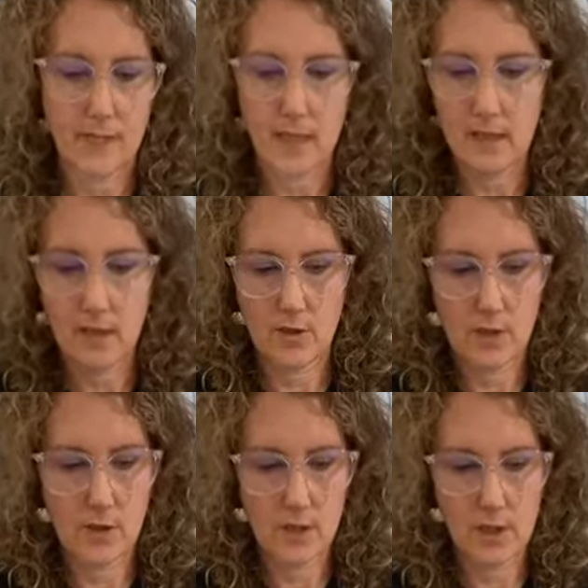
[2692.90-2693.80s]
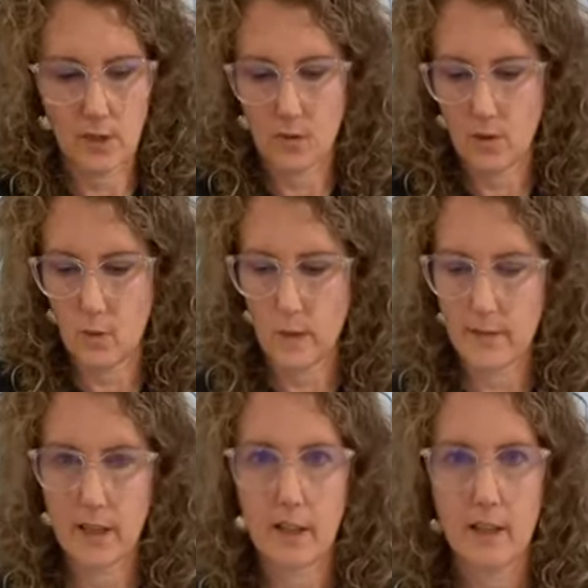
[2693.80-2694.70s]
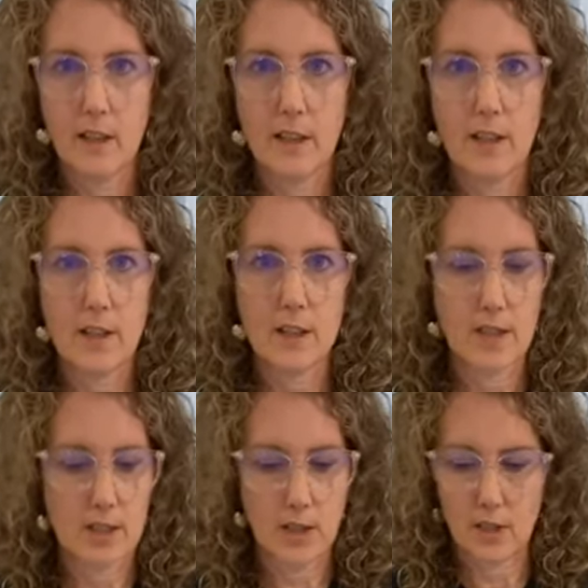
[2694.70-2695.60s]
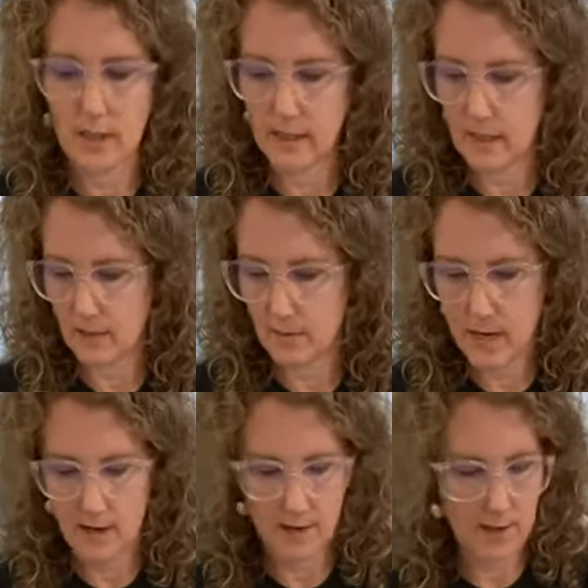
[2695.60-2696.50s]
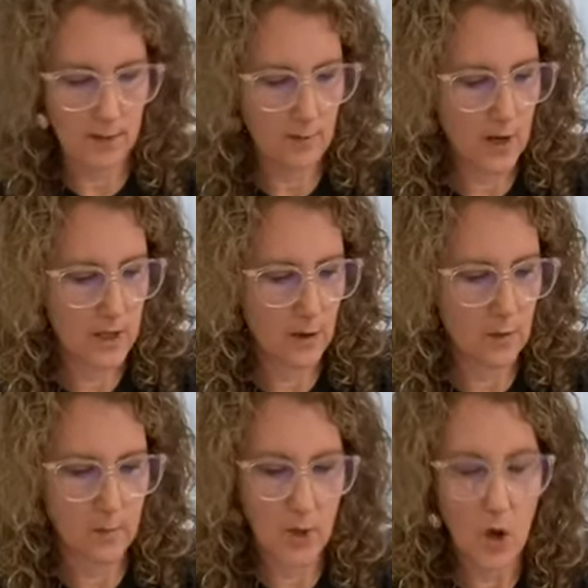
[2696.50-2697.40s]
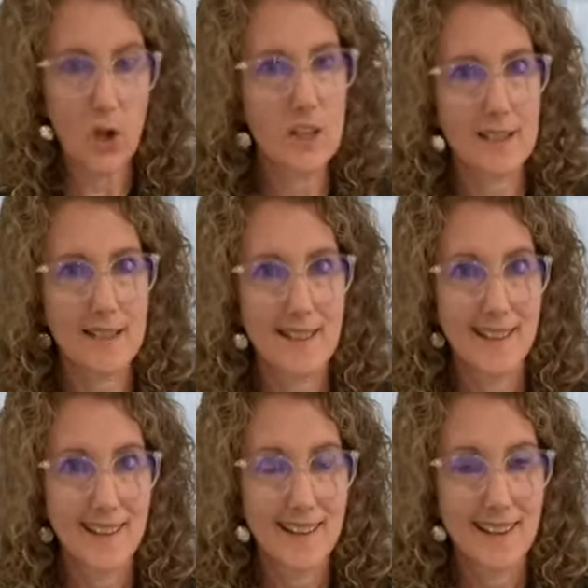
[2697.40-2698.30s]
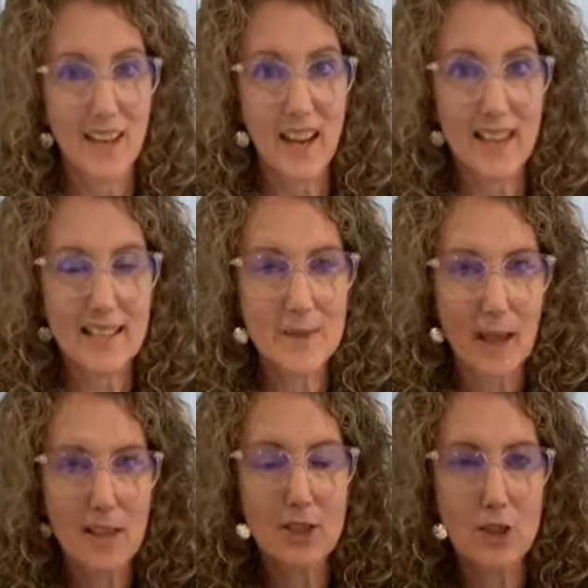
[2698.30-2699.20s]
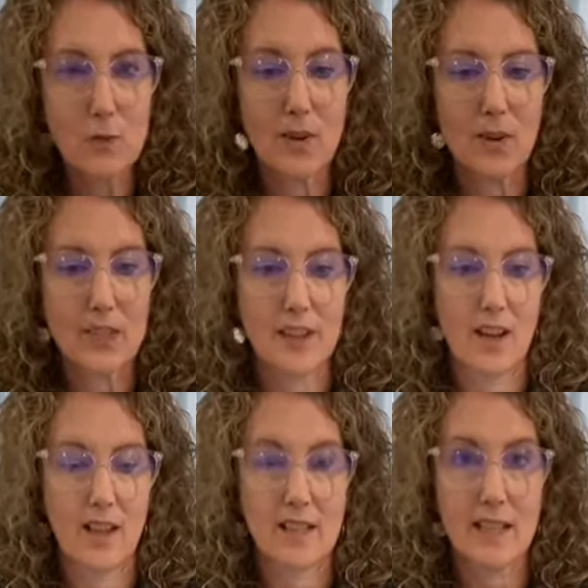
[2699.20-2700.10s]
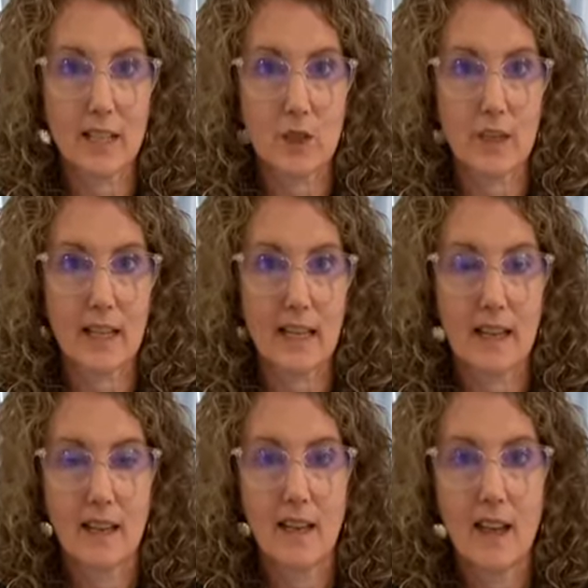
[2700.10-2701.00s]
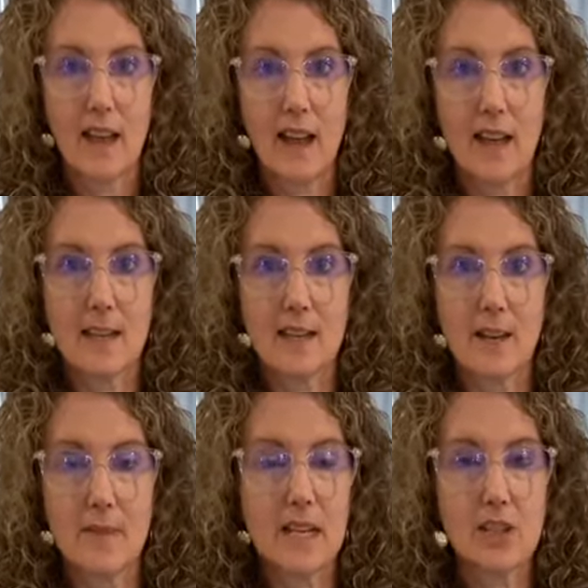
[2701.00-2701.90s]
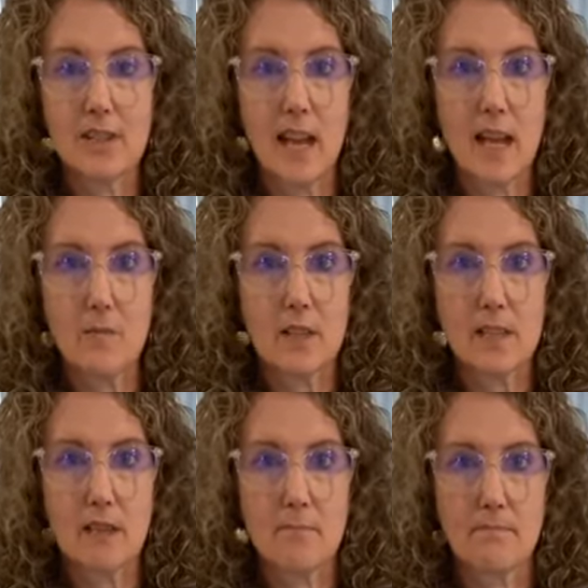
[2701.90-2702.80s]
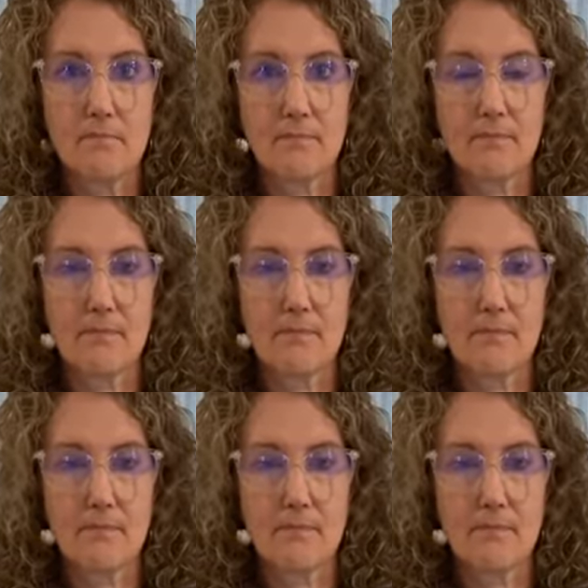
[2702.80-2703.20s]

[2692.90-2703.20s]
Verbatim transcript: desk, console or whatever, you can just turn the lid around. So find you a box, like it's about shoebox size literally, and it just came with some